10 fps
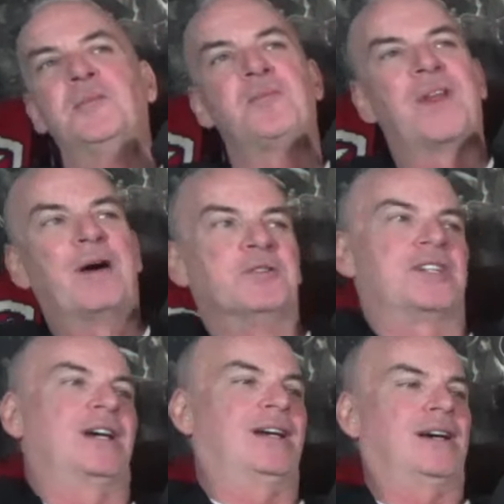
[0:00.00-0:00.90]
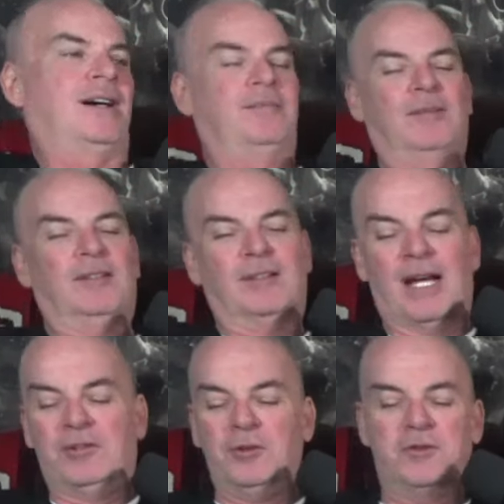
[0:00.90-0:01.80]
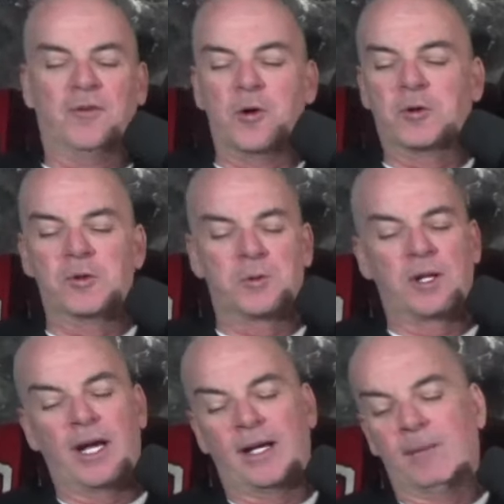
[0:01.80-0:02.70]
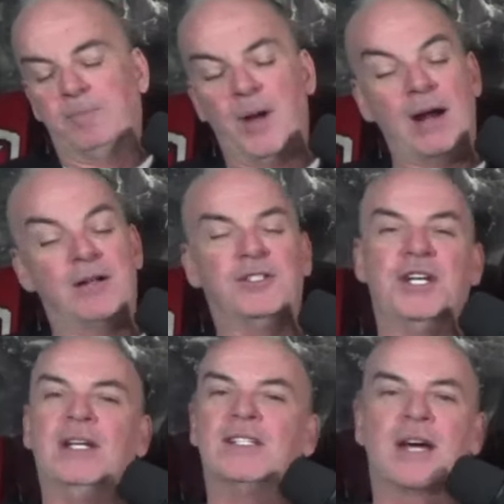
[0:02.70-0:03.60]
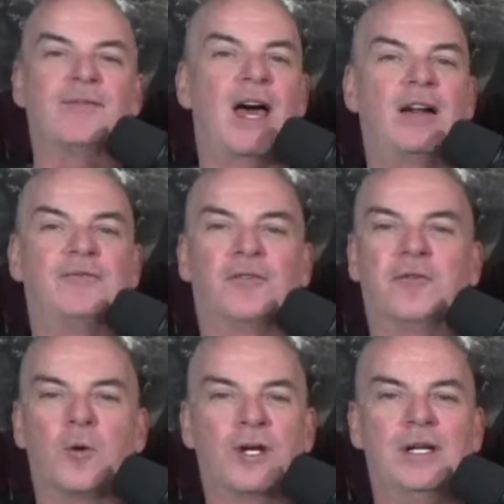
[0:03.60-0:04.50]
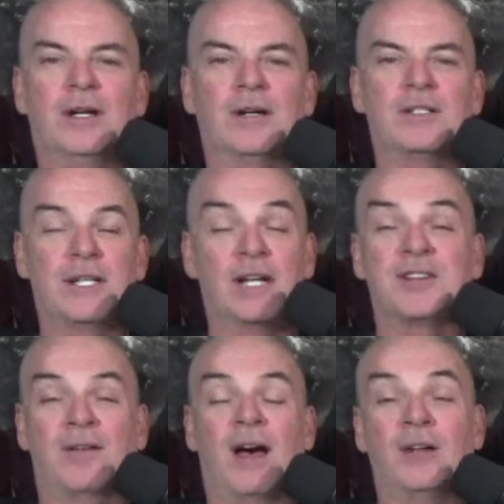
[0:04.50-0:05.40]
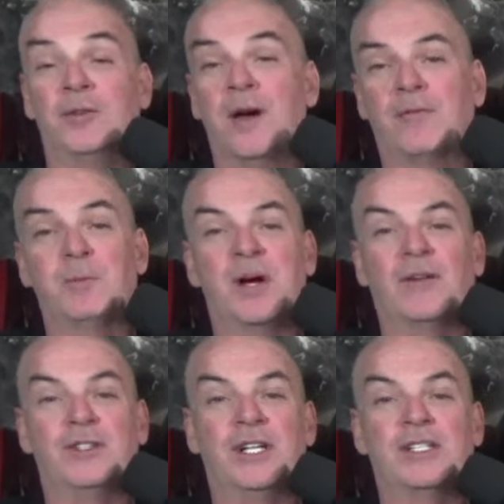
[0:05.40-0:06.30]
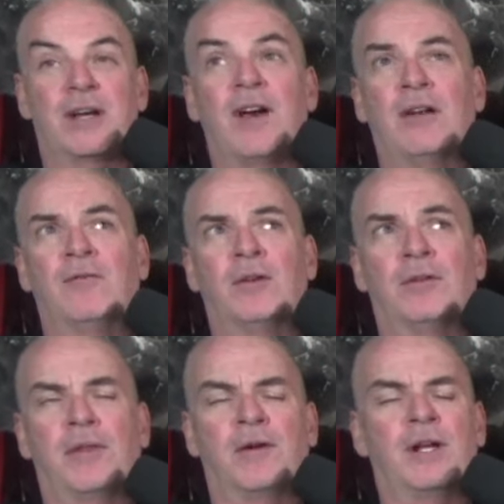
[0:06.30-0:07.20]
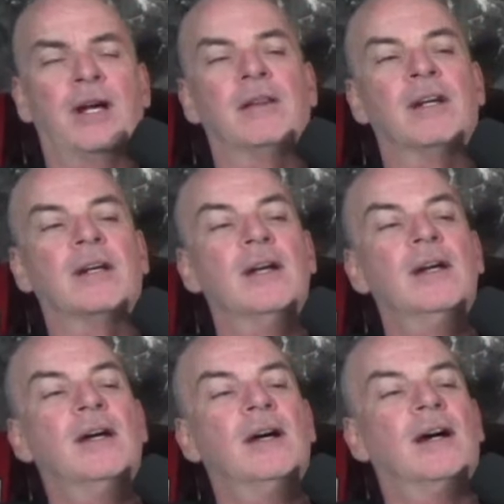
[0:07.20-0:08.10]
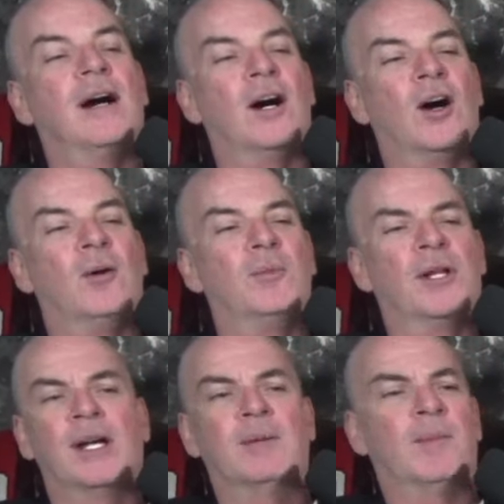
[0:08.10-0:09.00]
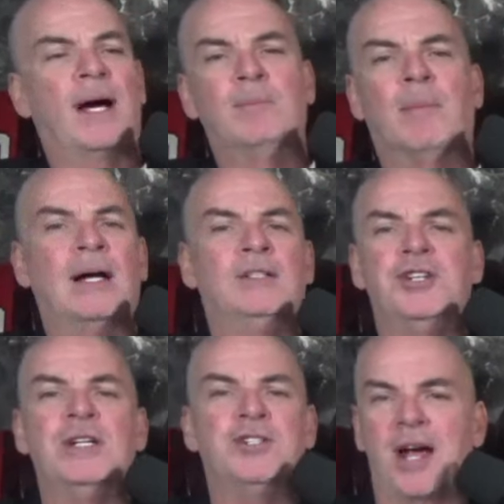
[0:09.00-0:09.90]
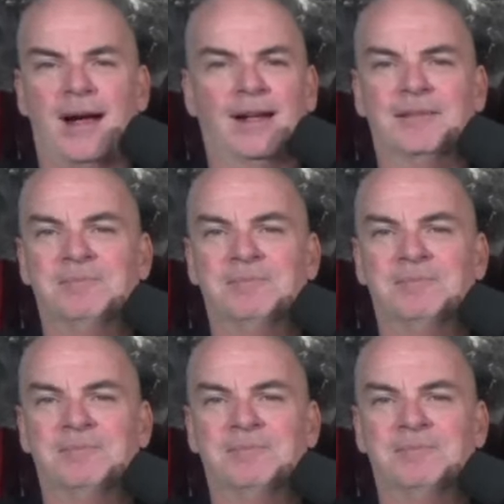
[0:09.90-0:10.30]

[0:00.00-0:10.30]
that was like a that dude's vocals were like a pair of jeans I've had for 40 years. Yes, I, I do have a pair of jeans I've had for 30, I think. Um, but like my my jean jacket,